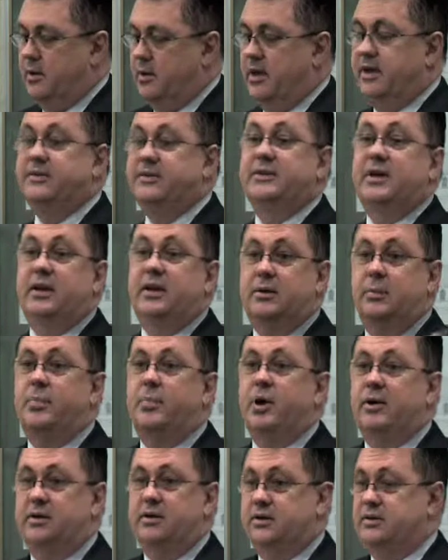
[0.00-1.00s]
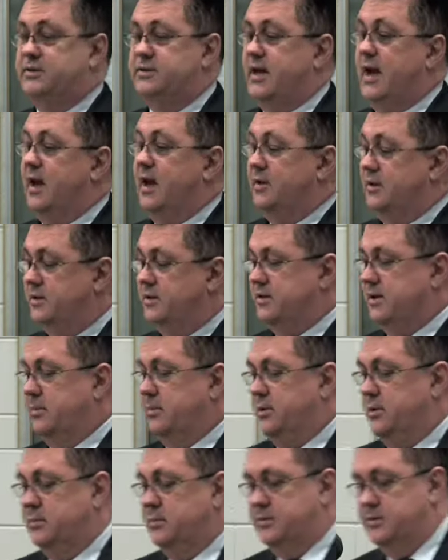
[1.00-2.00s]
Let's get the pokies out of the
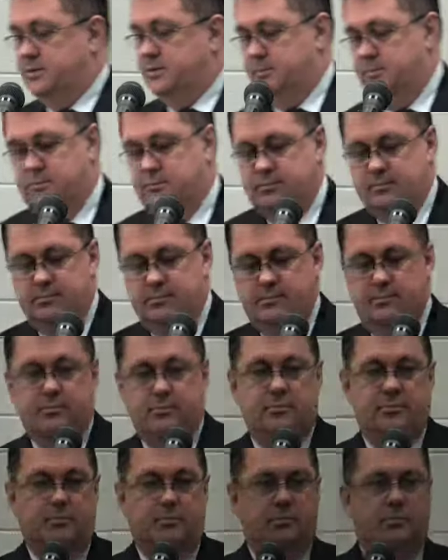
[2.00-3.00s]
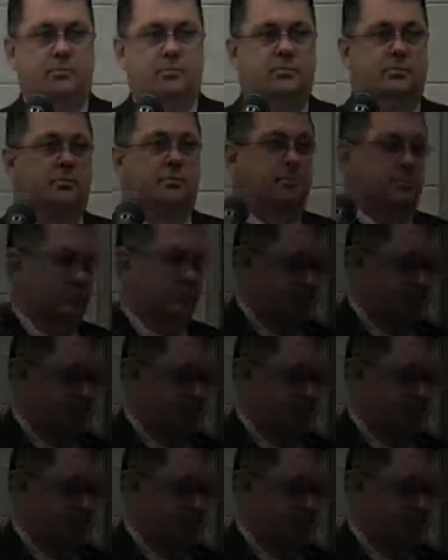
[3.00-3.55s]
suburbs.